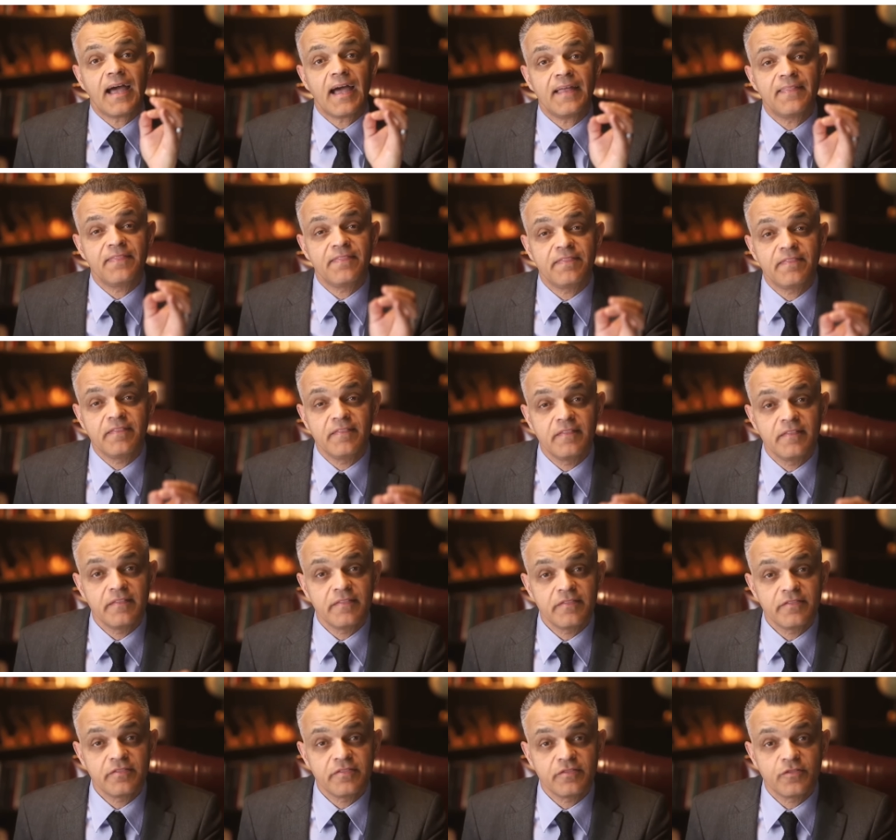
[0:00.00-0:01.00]
And
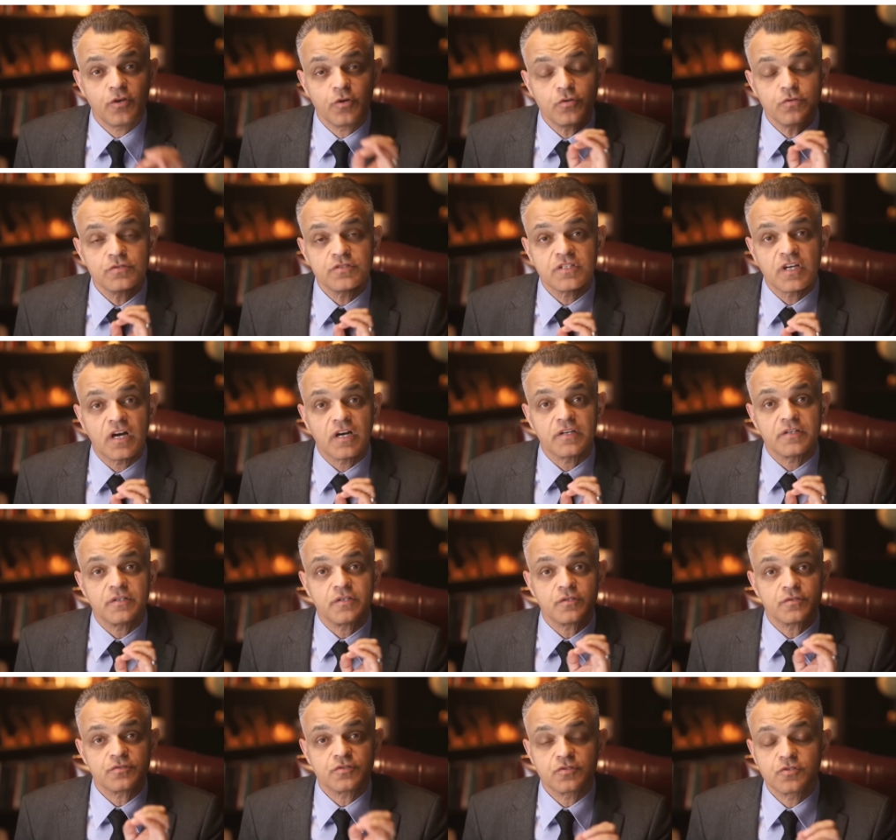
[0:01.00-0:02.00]
those
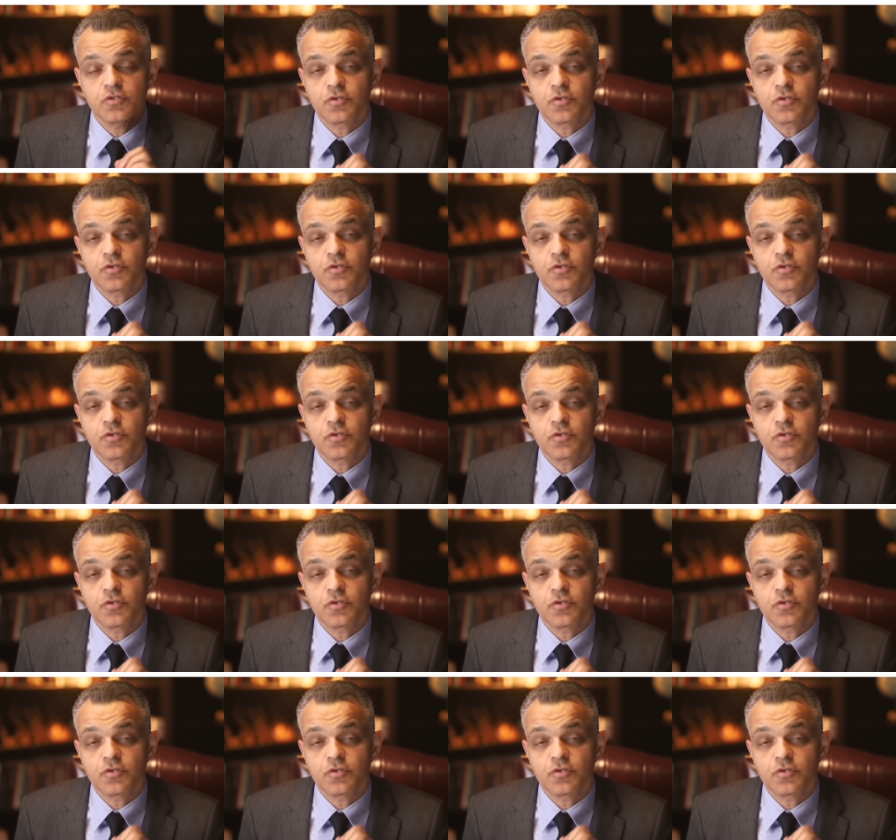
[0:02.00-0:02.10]
cardinals,